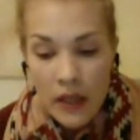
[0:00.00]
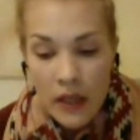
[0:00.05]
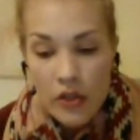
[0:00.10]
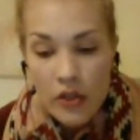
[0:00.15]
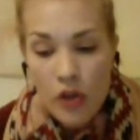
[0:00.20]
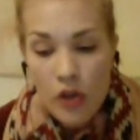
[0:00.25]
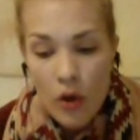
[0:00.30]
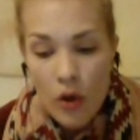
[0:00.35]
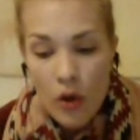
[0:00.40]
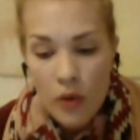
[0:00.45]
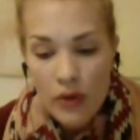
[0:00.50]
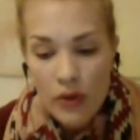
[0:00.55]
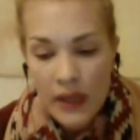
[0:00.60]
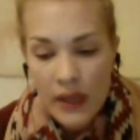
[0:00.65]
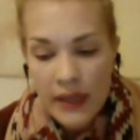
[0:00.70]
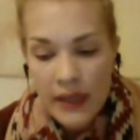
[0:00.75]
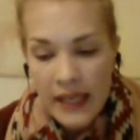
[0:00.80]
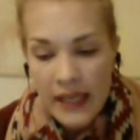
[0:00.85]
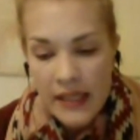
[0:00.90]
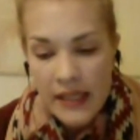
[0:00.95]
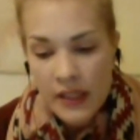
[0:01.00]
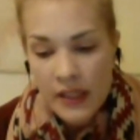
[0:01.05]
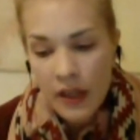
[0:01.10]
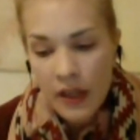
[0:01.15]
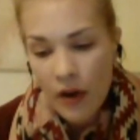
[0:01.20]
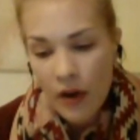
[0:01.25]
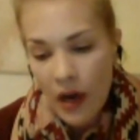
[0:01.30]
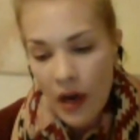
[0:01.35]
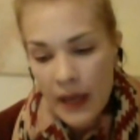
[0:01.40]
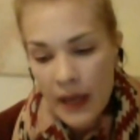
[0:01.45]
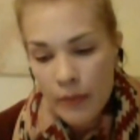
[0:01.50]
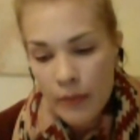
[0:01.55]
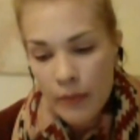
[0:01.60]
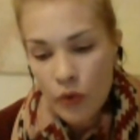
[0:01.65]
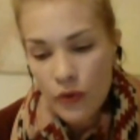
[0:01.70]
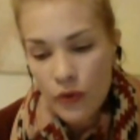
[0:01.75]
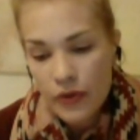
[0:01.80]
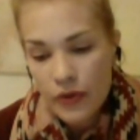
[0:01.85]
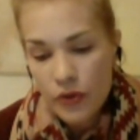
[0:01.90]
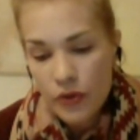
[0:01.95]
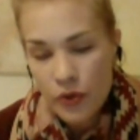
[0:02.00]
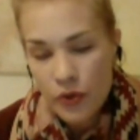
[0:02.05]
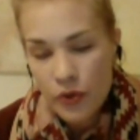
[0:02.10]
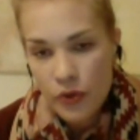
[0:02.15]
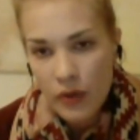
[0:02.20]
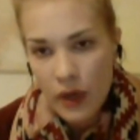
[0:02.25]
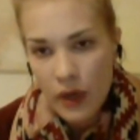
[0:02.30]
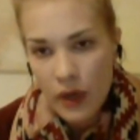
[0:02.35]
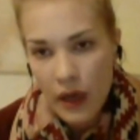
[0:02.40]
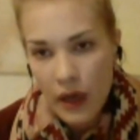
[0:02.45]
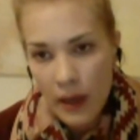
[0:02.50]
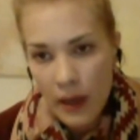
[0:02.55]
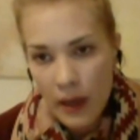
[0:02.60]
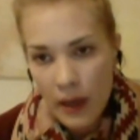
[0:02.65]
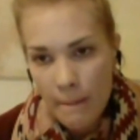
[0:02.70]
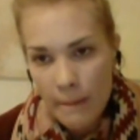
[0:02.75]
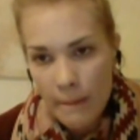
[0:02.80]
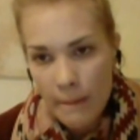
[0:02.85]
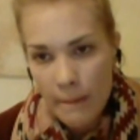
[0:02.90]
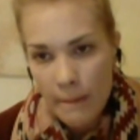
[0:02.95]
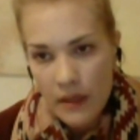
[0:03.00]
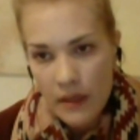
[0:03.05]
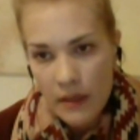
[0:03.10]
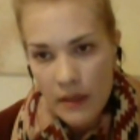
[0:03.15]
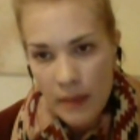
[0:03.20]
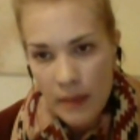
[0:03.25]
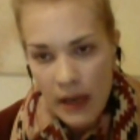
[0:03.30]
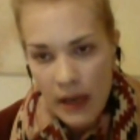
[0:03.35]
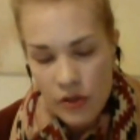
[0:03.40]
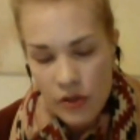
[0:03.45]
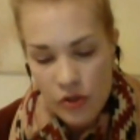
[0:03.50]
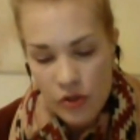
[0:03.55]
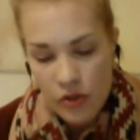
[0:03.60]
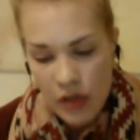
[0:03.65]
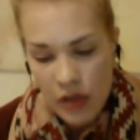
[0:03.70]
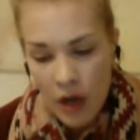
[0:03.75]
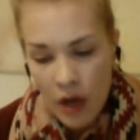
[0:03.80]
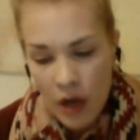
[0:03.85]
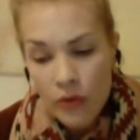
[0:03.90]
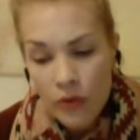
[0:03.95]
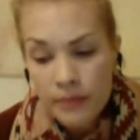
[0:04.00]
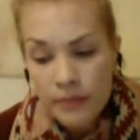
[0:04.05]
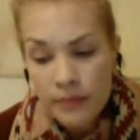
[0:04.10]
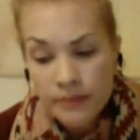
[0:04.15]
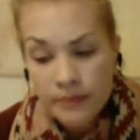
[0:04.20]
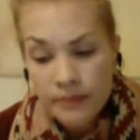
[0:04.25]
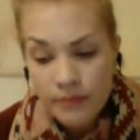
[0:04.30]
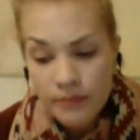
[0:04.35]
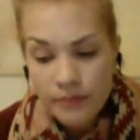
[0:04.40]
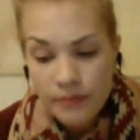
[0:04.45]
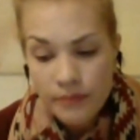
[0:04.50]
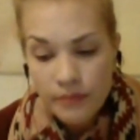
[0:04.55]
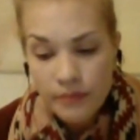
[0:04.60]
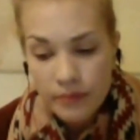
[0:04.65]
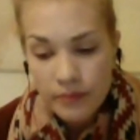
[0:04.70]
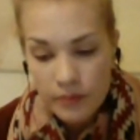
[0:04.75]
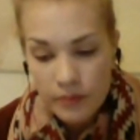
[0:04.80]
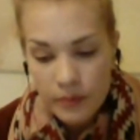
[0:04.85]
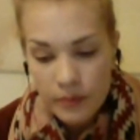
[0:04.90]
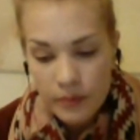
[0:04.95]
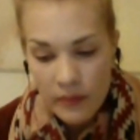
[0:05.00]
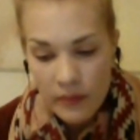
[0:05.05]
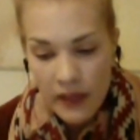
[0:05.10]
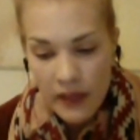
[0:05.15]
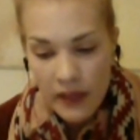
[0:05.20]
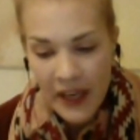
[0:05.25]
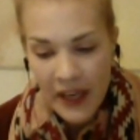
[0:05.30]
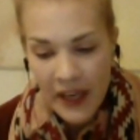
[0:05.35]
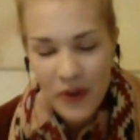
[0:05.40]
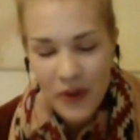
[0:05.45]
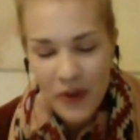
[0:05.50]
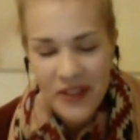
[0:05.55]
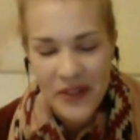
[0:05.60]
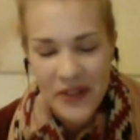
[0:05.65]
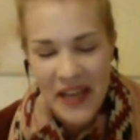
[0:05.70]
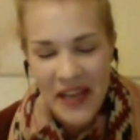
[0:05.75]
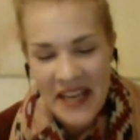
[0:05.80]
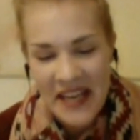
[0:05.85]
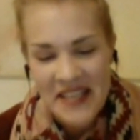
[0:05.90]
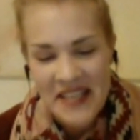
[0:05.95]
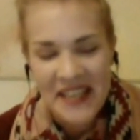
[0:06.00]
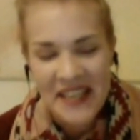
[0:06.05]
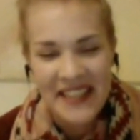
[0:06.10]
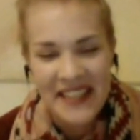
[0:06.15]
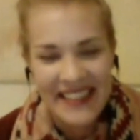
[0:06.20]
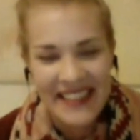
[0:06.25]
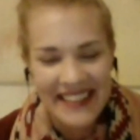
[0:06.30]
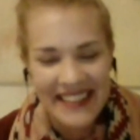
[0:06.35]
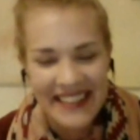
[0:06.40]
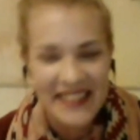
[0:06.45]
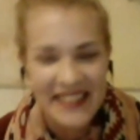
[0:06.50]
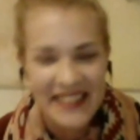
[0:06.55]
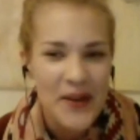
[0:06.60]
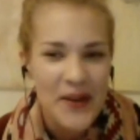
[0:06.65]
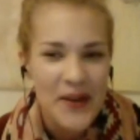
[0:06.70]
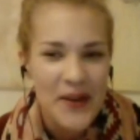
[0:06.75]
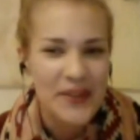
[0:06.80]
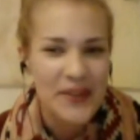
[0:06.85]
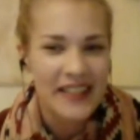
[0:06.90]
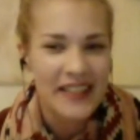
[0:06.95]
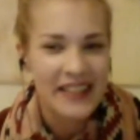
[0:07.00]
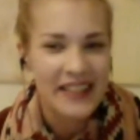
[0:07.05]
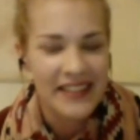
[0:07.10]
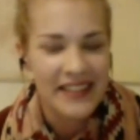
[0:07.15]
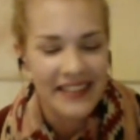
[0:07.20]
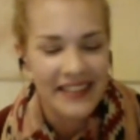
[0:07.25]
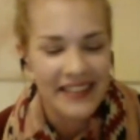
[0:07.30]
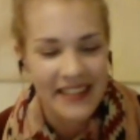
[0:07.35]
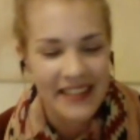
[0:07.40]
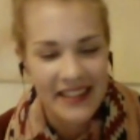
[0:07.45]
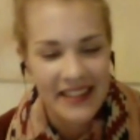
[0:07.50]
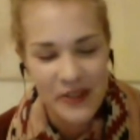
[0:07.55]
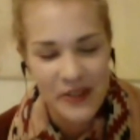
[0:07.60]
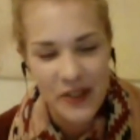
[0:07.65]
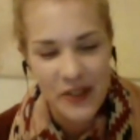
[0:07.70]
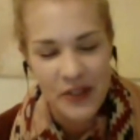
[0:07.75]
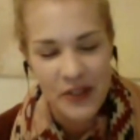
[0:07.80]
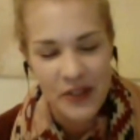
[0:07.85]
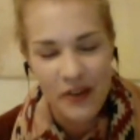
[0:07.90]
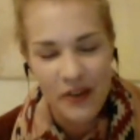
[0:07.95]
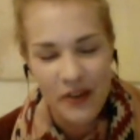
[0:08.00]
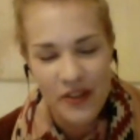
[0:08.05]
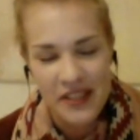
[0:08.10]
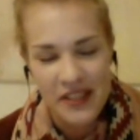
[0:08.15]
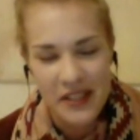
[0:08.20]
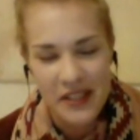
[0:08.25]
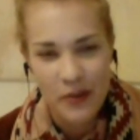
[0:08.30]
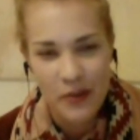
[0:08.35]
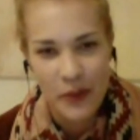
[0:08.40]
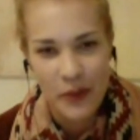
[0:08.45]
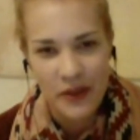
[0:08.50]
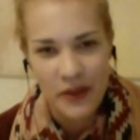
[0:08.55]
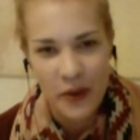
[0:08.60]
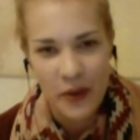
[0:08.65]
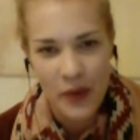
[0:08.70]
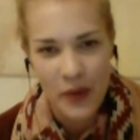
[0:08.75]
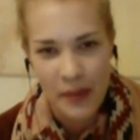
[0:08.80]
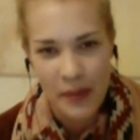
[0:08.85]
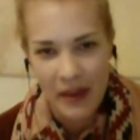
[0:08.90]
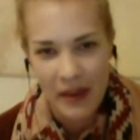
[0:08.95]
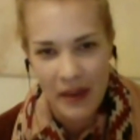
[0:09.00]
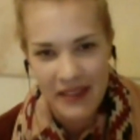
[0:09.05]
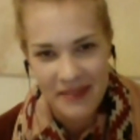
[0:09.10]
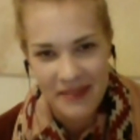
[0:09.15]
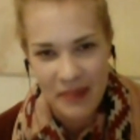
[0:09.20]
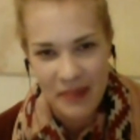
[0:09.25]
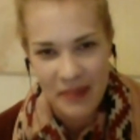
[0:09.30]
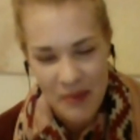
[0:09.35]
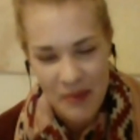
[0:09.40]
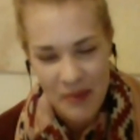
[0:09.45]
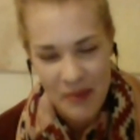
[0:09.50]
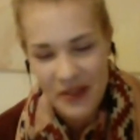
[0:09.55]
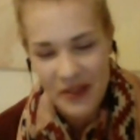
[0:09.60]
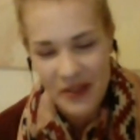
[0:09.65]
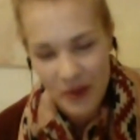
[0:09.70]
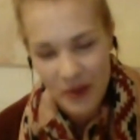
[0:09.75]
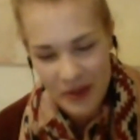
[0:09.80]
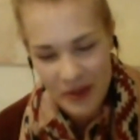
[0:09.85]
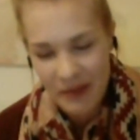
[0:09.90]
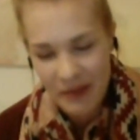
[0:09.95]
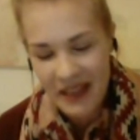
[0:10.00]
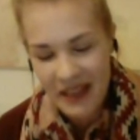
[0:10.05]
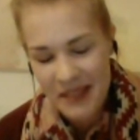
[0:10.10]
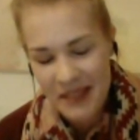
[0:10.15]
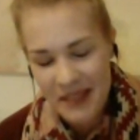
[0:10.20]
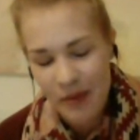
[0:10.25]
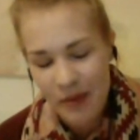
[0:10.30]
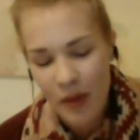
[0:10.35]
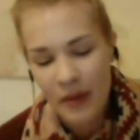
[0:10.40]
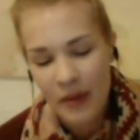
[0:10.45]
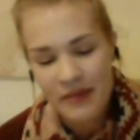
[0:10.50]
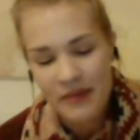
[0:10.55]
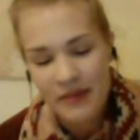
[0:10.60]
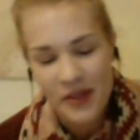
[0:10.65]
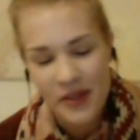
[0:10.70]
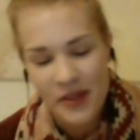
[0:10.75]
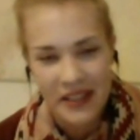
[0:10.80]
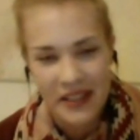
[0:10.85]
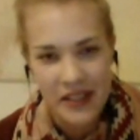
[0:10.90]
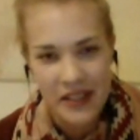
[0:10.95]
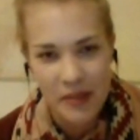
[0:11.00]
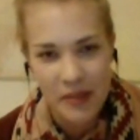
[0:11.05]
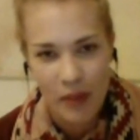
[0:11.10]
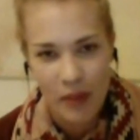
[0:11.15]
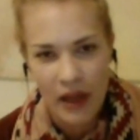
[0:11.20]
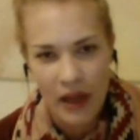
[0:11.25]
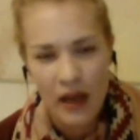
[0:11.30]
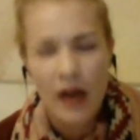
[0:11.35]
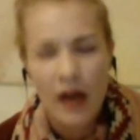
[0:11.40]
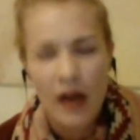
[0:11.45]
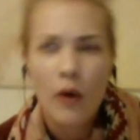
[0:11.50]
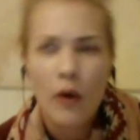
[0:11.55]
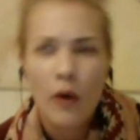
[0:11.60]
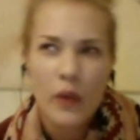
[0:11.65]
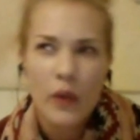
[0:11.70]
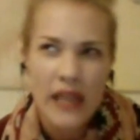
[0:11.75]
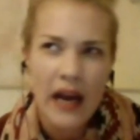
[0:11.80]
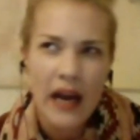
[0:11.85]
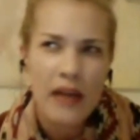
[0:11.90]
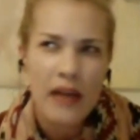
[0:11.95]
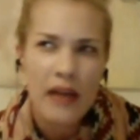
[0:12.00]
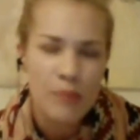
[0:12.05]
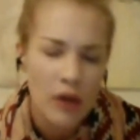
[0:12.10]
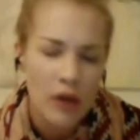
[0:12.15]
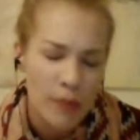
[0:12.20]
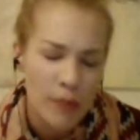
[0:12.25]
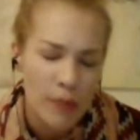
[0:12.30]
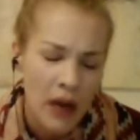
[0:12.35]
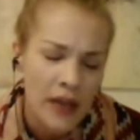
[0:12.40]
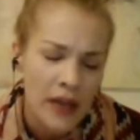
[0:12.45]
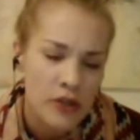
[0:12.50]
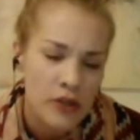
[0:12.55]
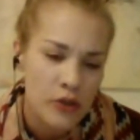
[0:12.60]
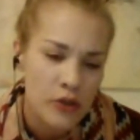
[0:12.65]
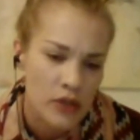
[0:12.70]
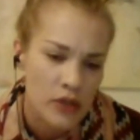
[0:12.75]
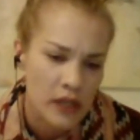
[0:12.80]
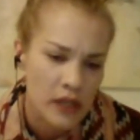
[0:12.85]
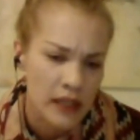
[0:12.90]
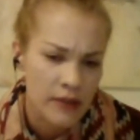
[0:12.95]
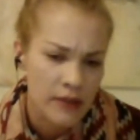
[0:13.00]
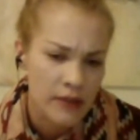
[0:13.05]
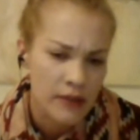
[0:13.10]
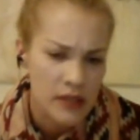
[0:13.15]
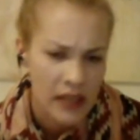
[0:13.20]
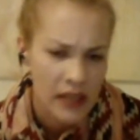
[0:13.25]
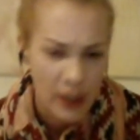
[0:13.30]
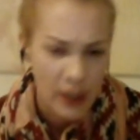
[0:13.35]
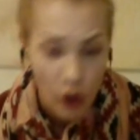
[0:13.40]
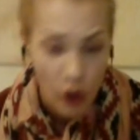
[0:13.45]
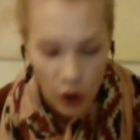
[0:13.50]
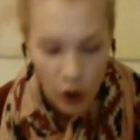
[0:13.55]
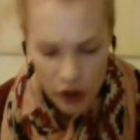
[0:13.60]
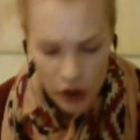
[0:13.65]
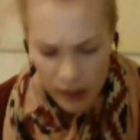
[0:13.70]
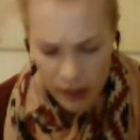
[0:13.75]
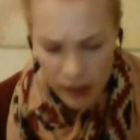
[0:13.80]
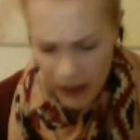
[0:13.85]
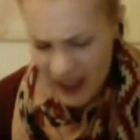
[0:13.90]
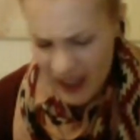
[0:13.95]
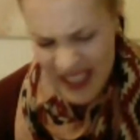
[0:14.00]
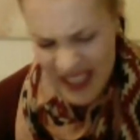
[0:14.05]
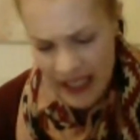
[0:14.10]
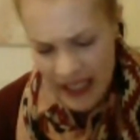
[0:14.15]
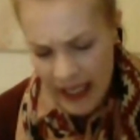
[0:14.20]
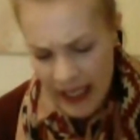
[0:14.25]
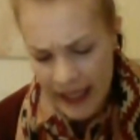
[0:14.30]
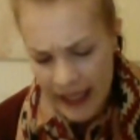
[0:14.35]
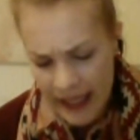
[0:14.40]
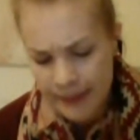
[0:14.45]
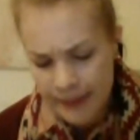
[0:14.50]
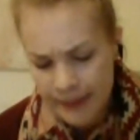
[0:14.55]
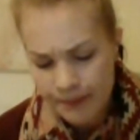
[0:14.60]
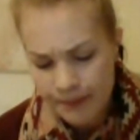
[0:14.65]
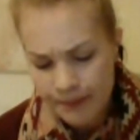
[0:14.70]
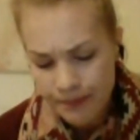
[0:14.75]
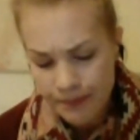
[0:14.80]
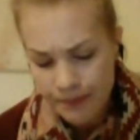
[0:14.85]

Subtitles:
So then next year I moved to back to south, and I again got in to university with only my papers or my diploma, so I didn't apply. I applied to study psychology, but I didn't get in.